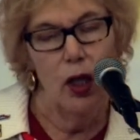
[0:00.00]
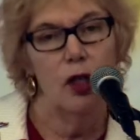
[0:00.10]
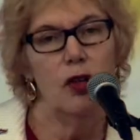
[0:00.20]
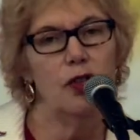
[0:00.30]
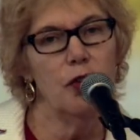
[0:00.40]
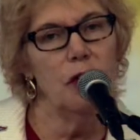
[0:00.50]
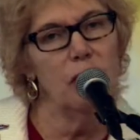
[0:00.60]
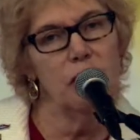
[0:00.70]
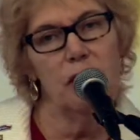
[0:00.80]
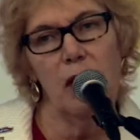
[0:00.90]
You should
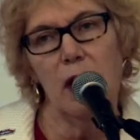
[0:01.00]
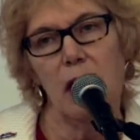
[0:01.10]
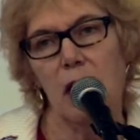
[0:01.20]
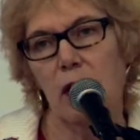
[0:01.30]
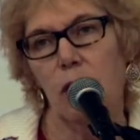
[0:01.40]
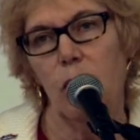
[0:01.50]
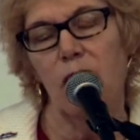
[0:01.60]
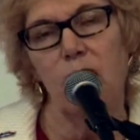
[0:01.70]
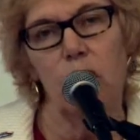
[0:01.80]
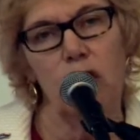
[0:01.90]
study the
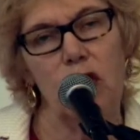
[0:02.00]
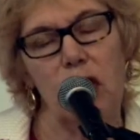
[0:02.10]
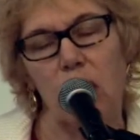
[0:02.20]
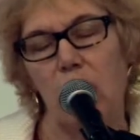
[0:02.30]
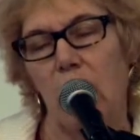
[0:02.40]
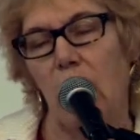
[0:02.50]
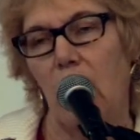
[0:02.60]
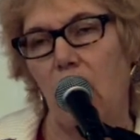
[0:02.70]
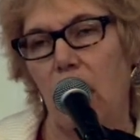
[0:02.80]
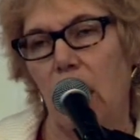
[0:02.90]
Revolutionary
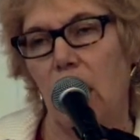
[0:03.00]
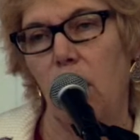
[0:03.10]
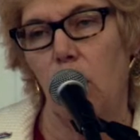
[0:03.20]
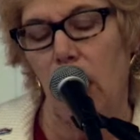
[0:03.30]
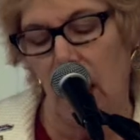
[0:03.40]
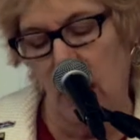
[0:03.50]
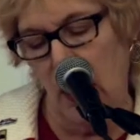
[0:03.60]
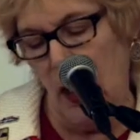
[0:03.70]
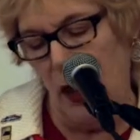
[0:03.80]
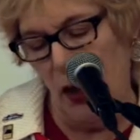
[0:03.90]
Guard in Iran,
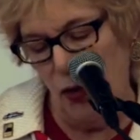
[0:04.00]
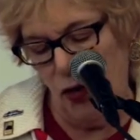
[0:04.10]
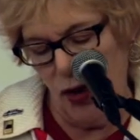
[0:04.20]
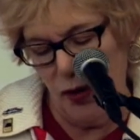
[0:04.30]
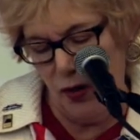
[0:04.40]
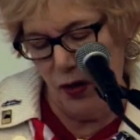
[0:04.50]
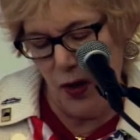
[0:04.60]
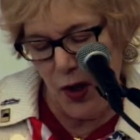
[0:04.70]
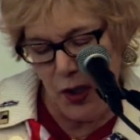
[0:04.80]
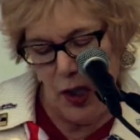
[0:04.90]
the
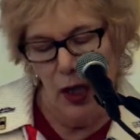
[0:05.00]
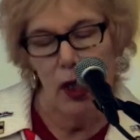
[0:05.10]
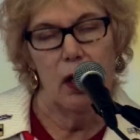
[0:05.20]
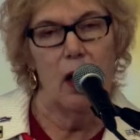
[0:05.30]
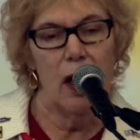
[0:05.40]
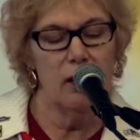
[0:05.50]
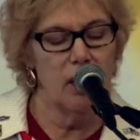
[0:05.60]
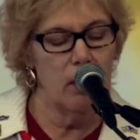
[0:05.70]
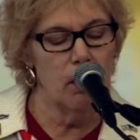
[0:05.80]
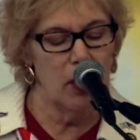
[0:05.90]
IRGC. As
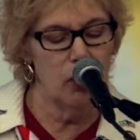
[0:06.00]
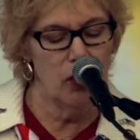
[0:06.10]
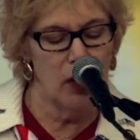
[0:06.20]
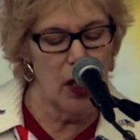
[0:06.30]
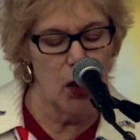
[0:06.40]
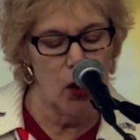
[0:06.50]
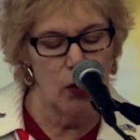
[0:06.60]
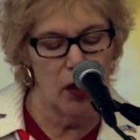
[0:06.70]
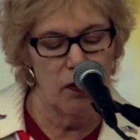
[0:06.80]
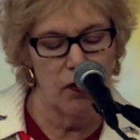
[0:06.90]
I mentioned, they
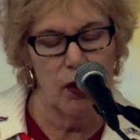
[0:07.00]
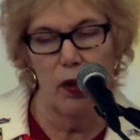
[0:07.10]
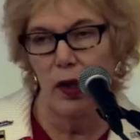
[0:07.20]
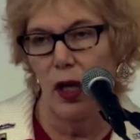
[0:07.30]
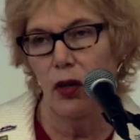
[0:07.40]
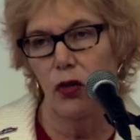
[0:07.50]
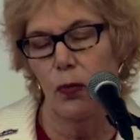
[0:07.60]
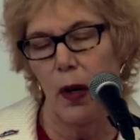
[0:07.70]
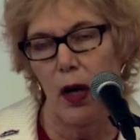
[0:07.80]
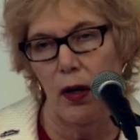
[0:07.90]
own a very
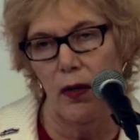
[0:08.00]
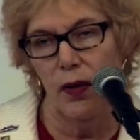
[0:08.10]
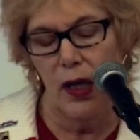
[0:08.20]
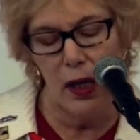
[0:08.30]
large part of the